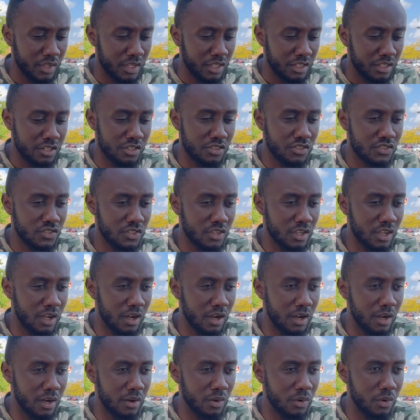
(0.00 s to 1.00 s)
because
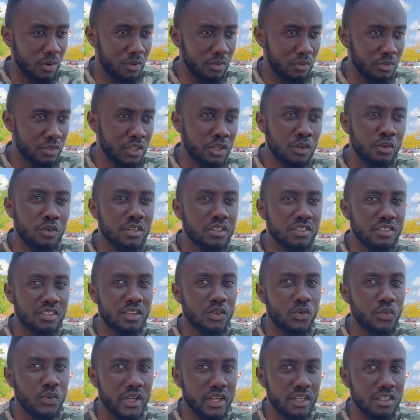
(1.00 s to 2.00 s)
the only
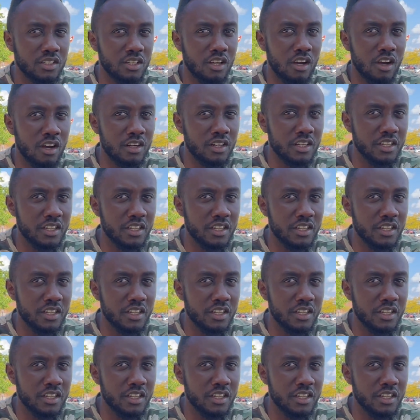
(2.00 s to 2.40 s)
thing we had done